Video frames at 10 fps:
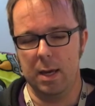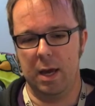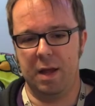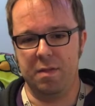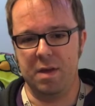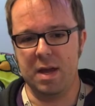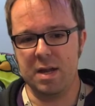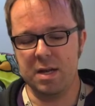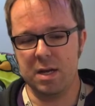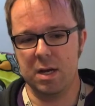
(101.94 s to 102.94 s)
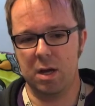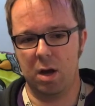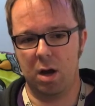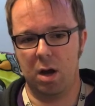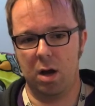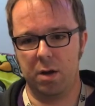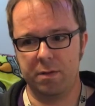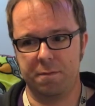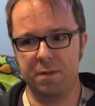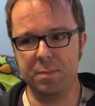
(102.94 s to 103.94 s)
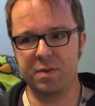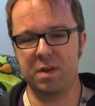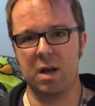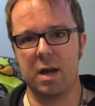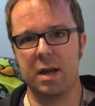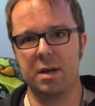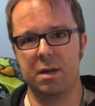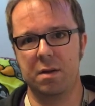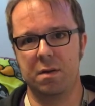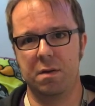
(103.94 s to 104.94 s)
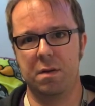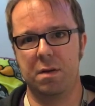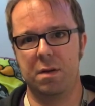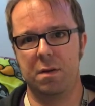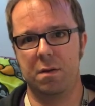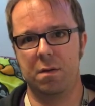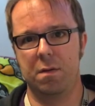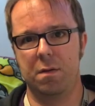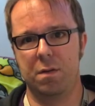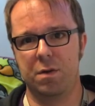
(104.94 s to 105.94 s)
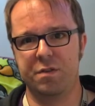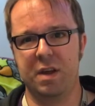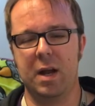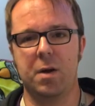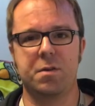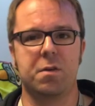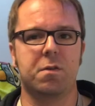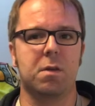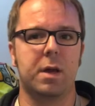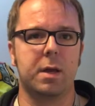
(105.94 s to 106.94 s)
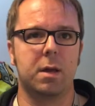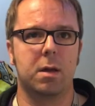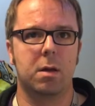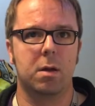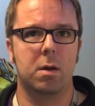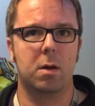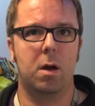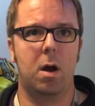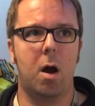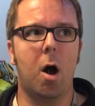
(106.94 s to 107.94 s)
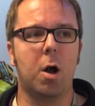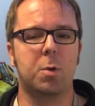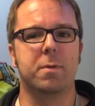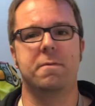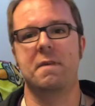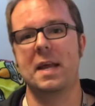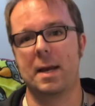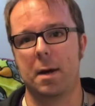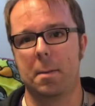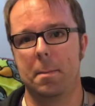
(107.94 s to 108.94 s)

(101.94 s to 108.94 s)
And then, on the flip side, there's characters like Awkwafina.